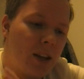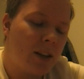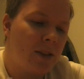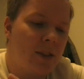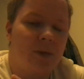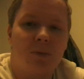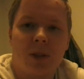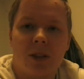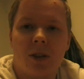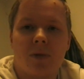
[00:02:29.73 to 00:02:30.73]
edited
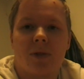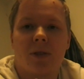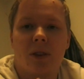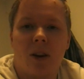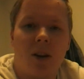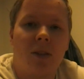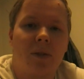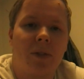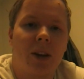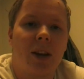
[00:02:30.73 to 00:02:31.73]
videos the whole
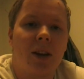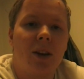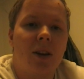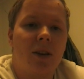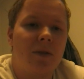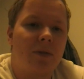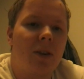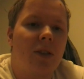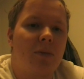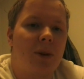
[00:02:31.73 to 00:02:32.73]
day in
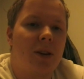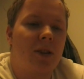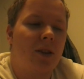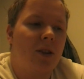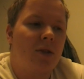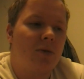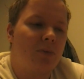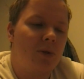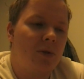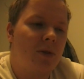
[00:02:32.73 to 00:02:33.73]
front of my
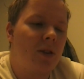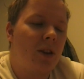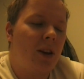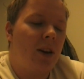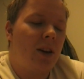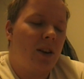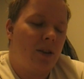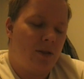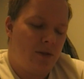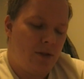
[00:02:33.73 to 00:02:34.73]
computer
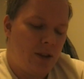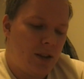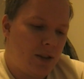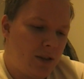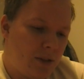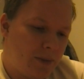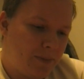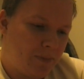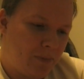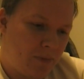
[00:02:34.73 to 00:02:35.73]
and
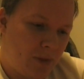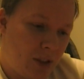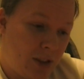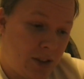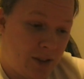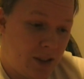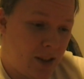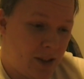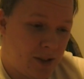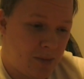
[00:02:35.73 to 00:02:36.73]
it has
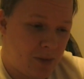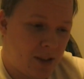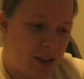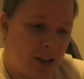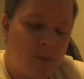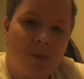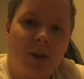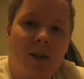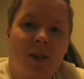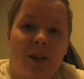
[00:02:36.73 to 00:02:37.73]
taken some time
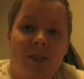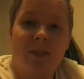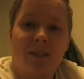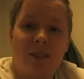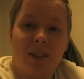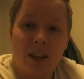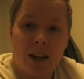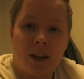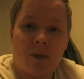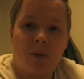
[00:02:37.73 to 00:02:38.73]
but
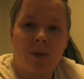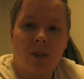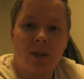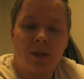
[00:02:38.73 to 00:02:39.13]
now